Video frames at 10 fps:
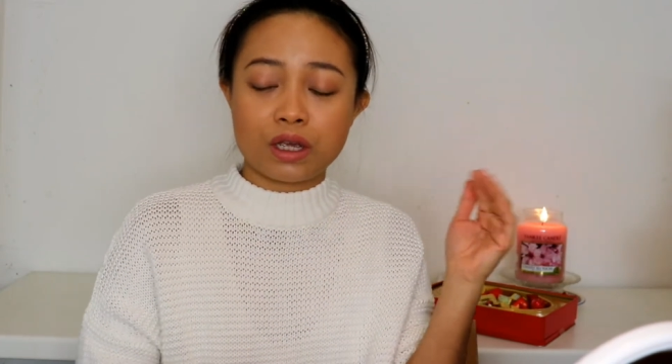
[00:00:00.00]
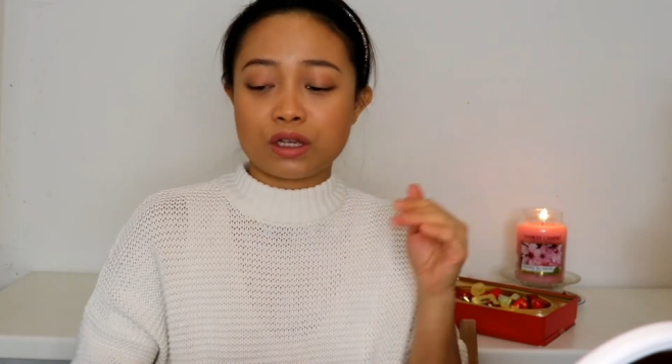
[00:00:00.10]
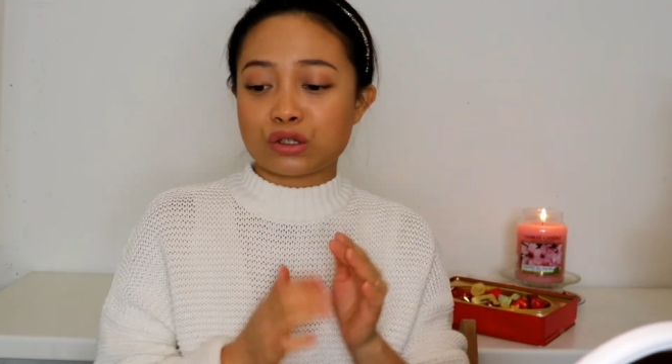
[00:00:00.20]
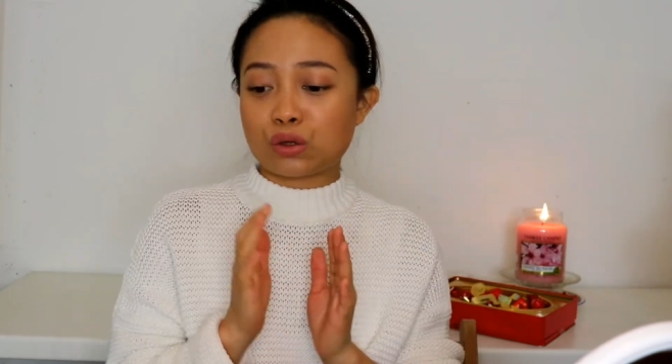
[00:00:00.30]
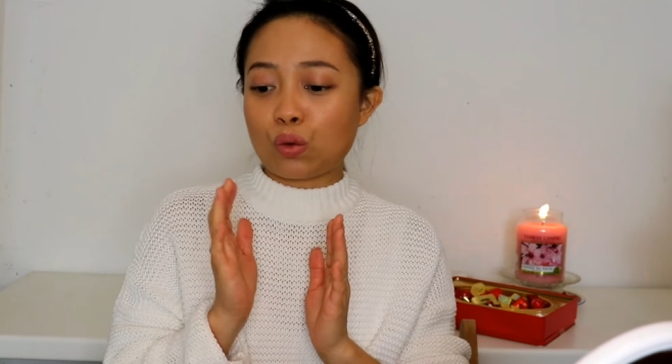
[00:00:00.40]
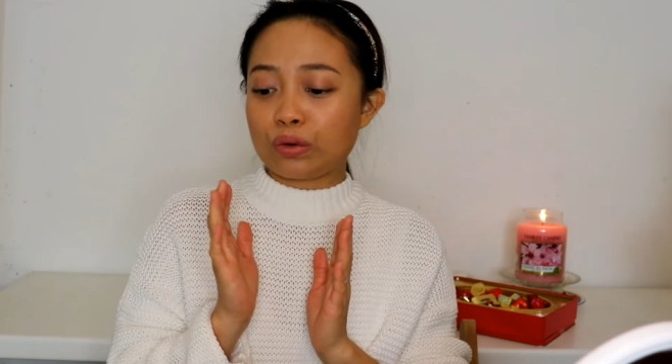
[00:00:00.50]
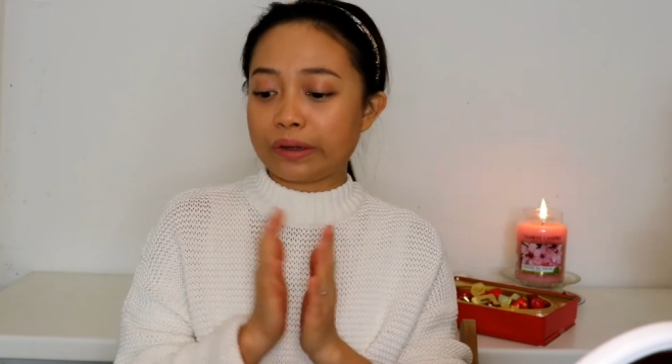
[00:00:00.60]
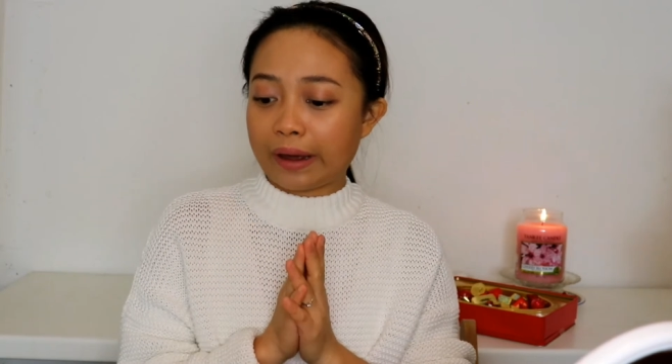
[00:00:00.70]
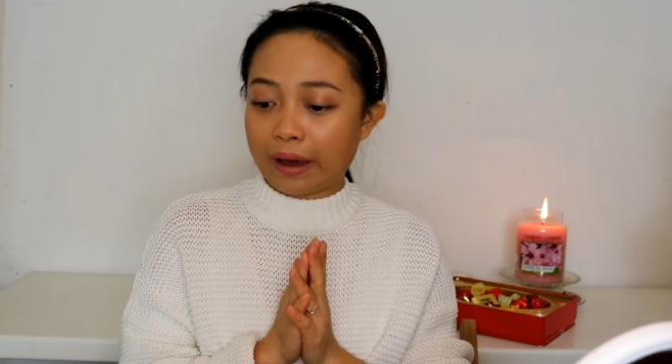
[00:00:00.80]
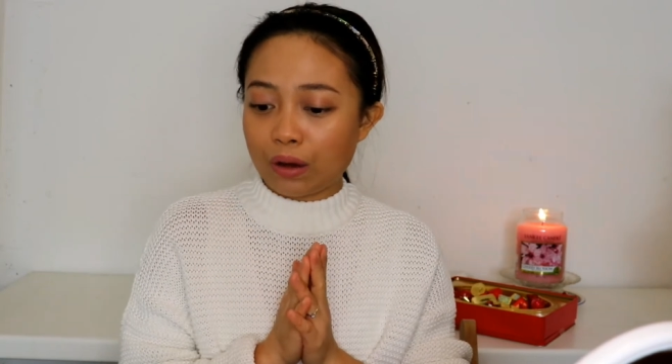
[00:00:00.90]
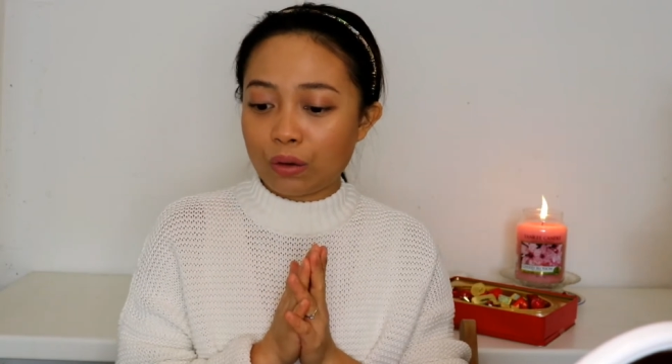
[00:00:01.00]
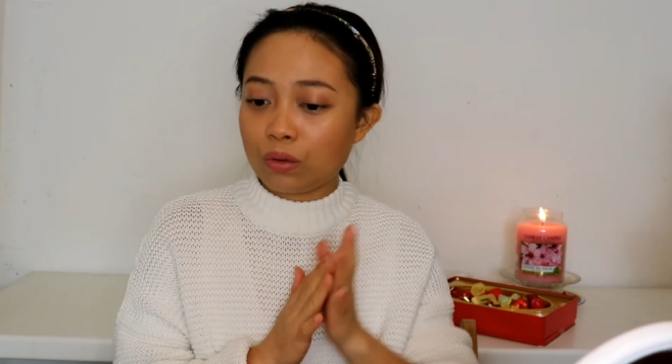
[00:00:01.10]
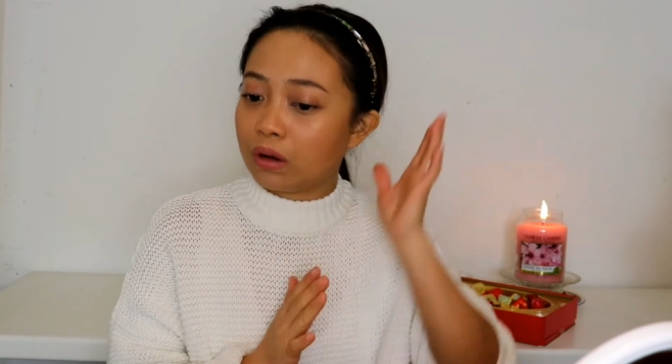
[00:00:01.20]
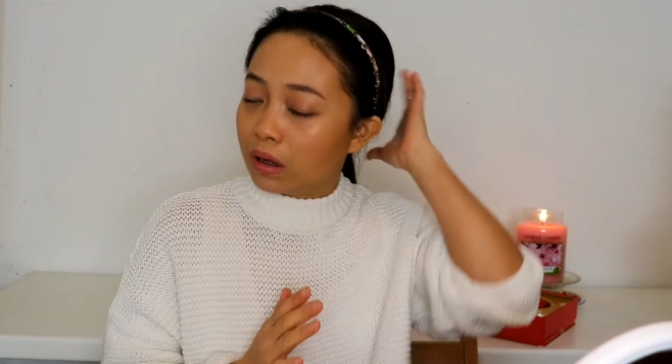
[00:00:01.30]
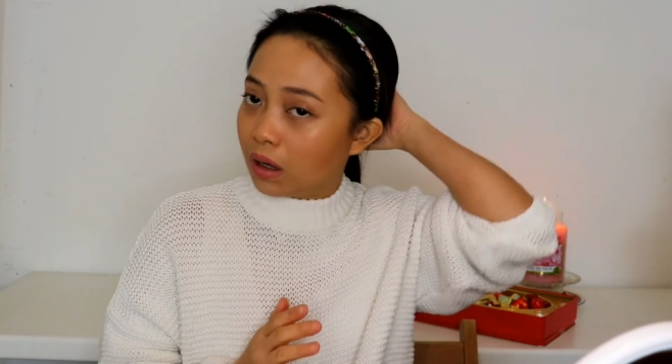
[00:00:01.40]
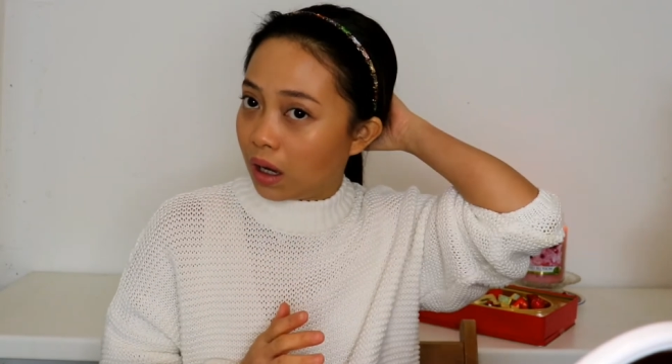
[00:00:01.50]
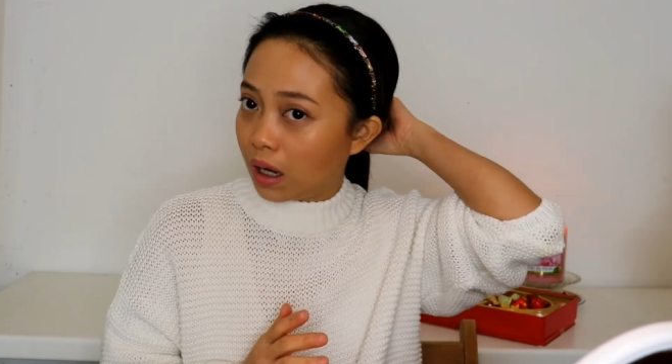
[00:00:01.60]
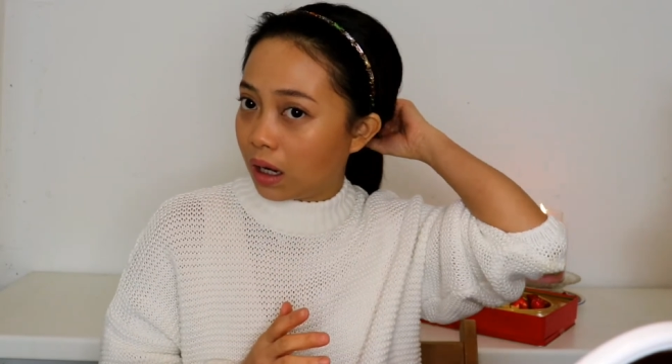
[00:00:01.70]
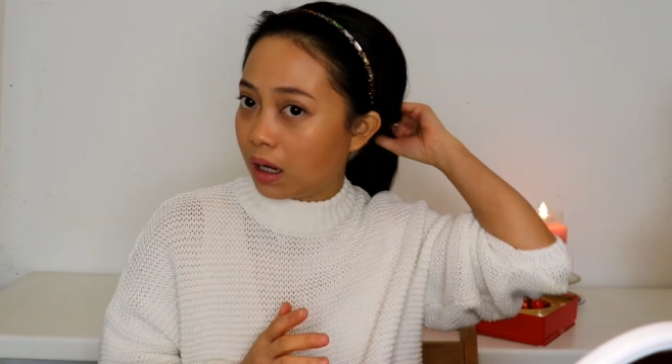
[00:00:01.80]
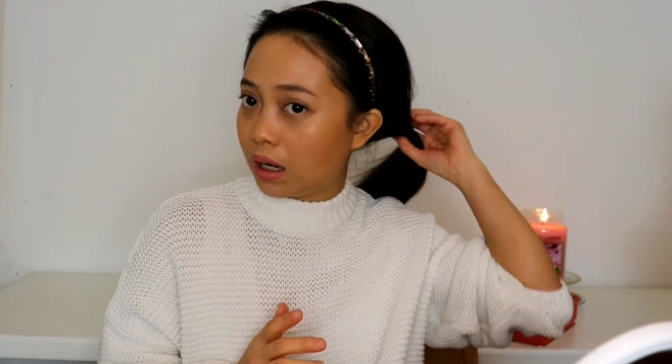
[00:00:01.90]
So now,
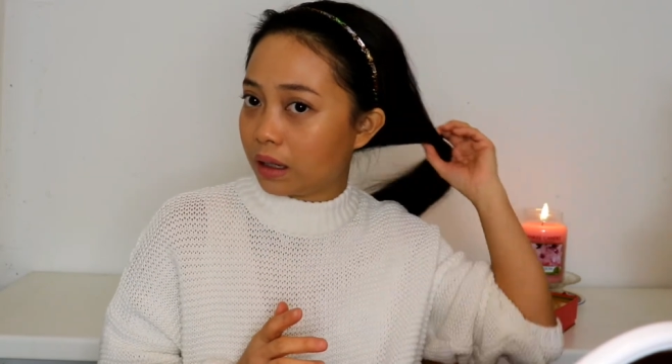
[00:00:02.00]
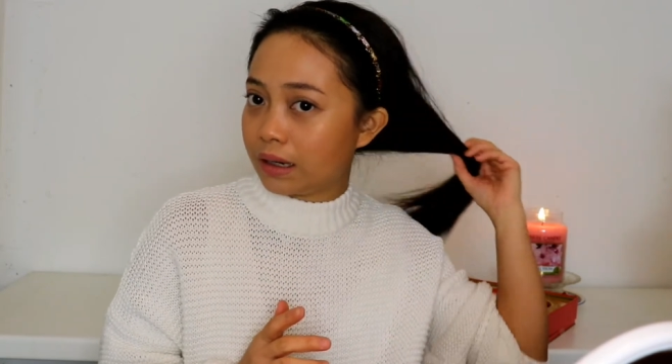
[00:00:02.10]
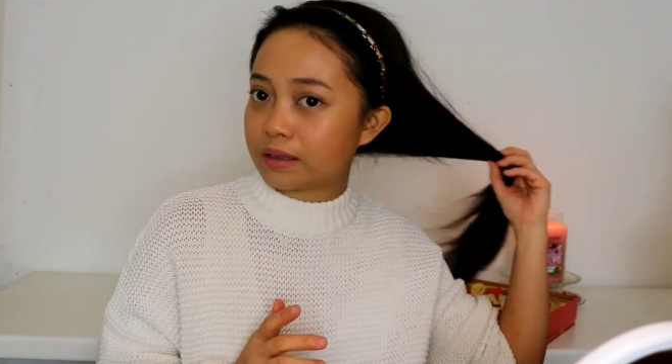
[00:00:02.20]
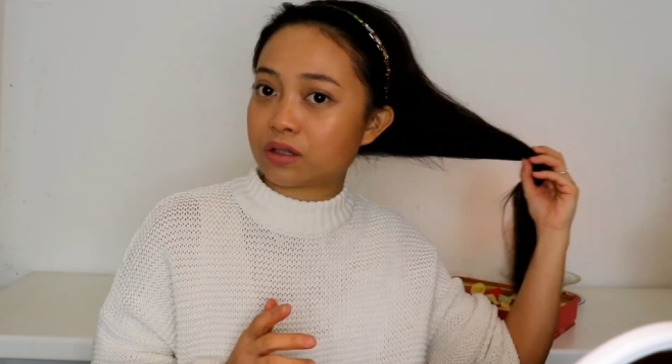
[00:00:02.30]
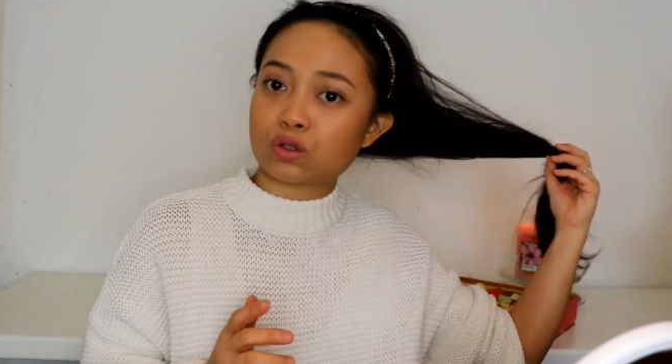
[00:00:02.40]
let's